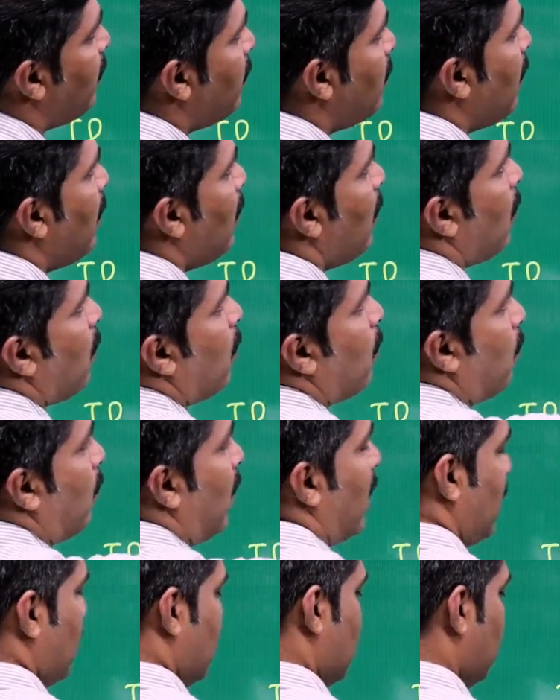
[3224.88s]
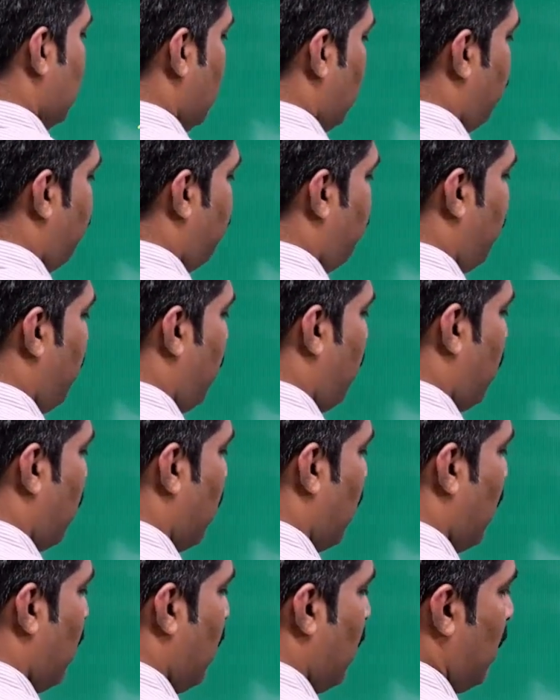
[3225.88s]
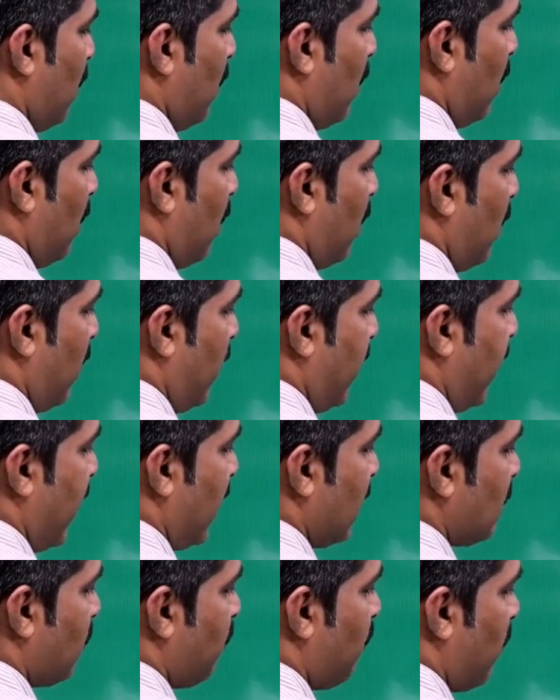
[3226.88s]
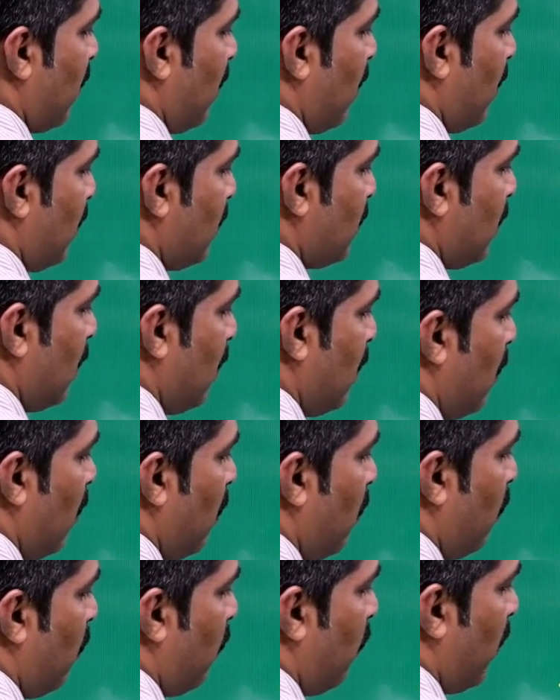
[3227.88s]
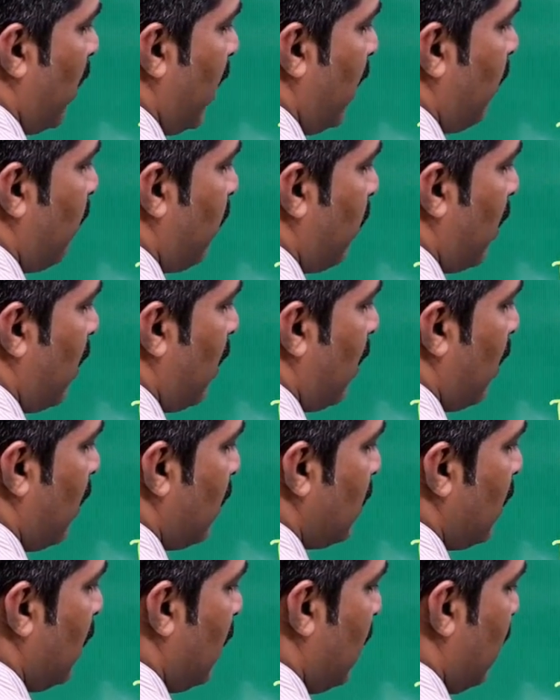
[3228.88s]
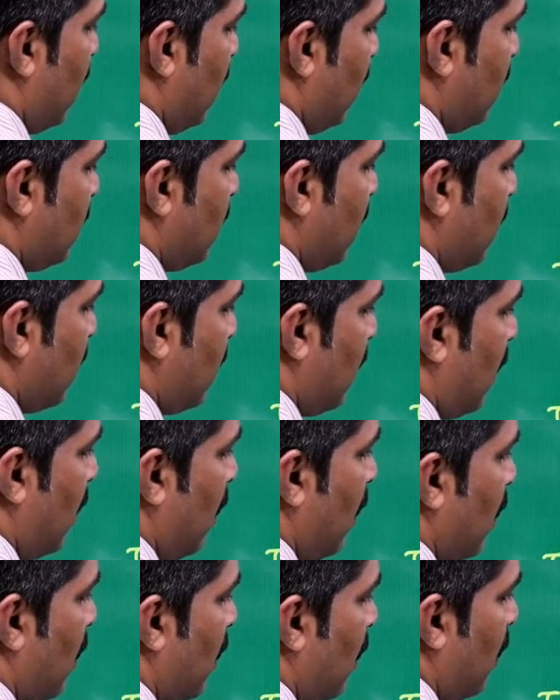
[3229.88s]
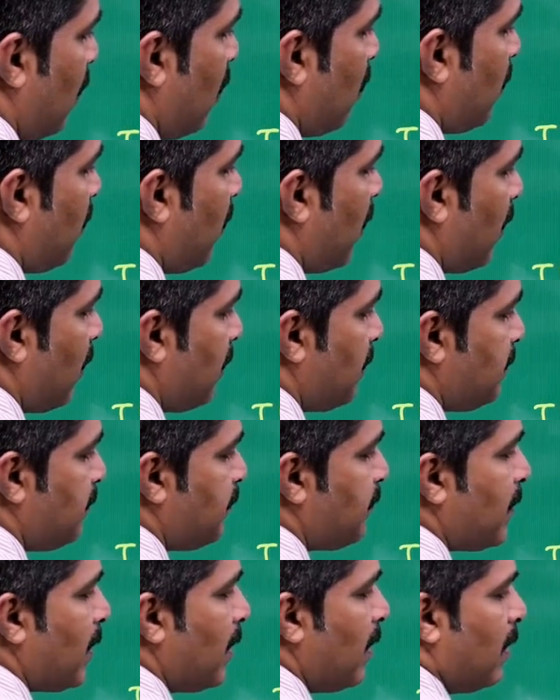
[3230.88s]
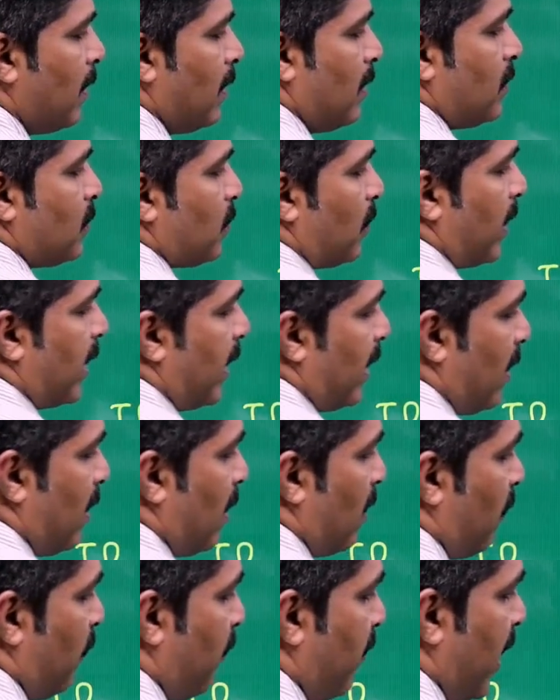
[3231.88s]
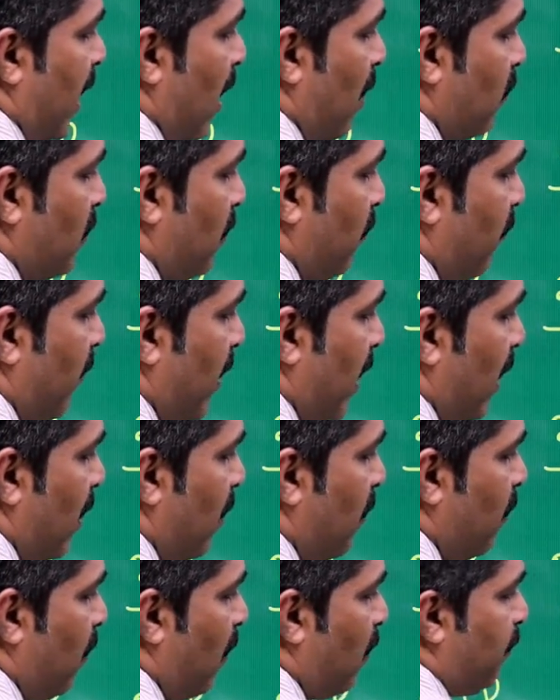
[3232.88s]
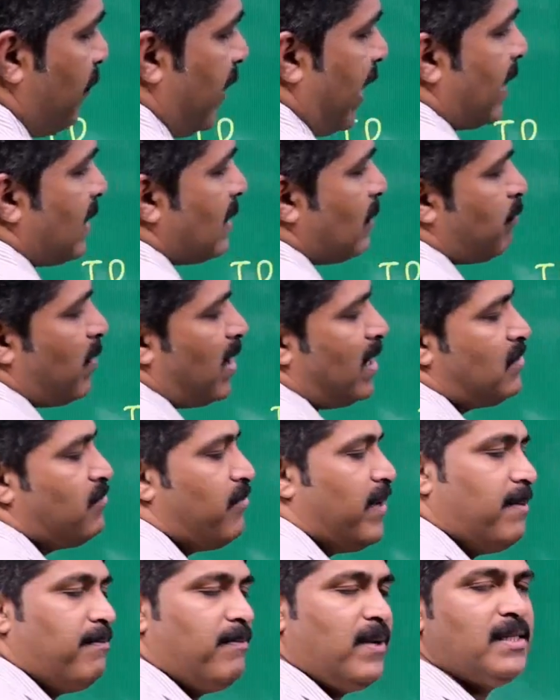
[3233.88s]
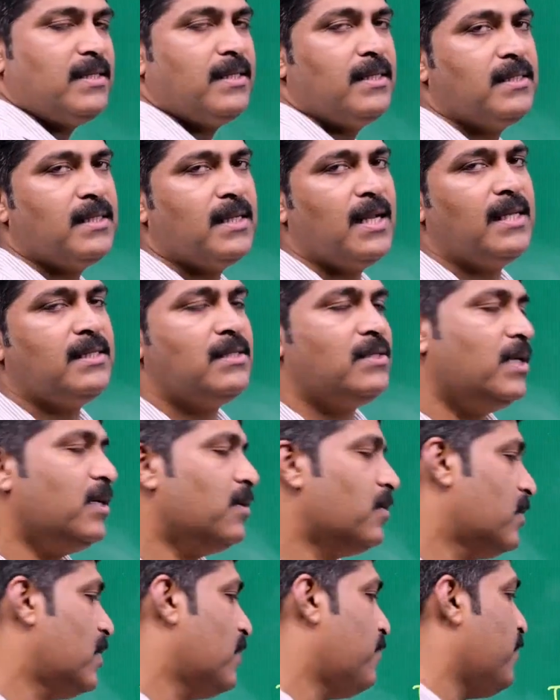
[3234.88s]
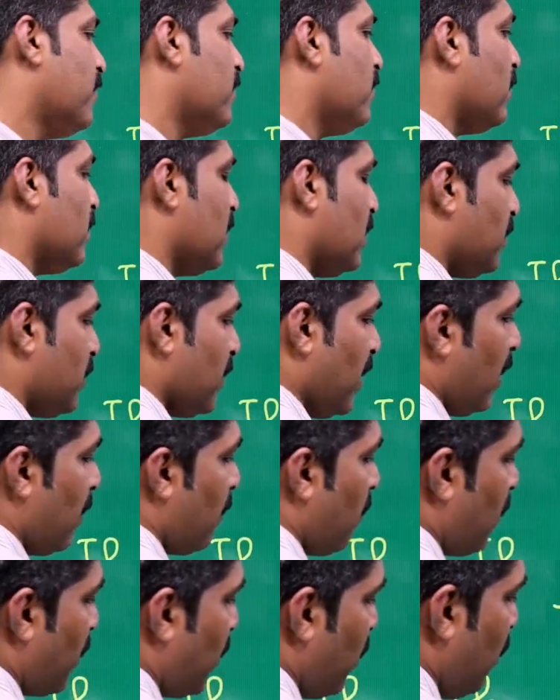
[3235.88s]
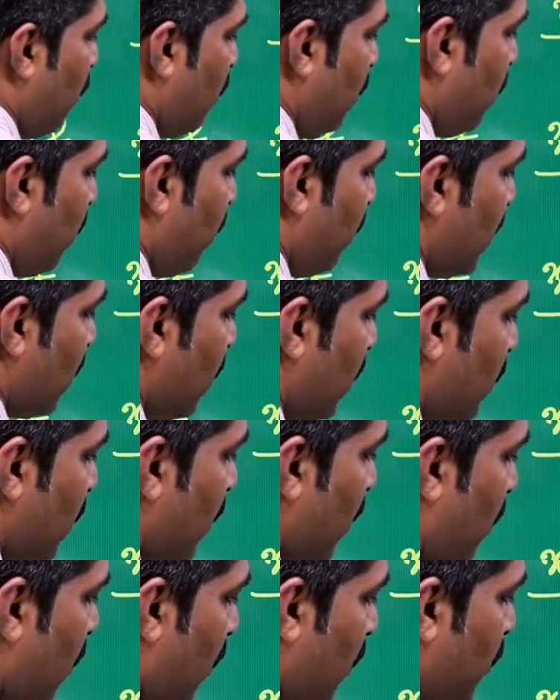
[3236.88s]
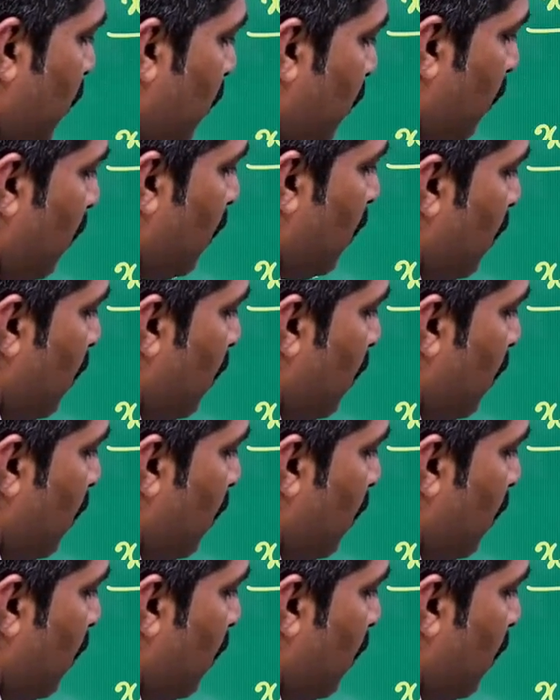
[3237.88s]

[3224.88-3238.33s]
out? What is the 4x plus y plus z the whole cube? So here we have the value of x plus y plus z as 0. Therefore, the 0 cube which is equal to